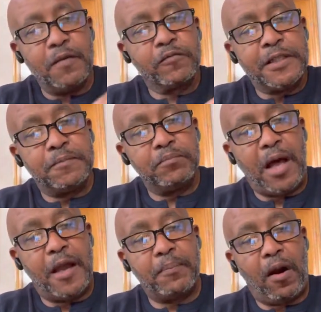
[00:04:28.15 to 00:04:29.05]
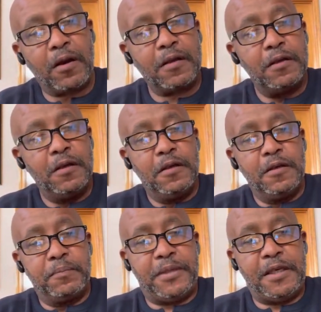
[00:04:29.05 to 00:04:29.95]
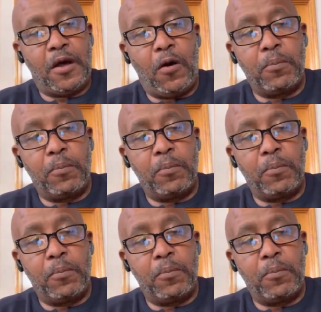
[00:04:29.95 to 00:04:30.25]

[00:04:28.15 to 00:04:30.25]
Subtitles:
written by Mark P.L.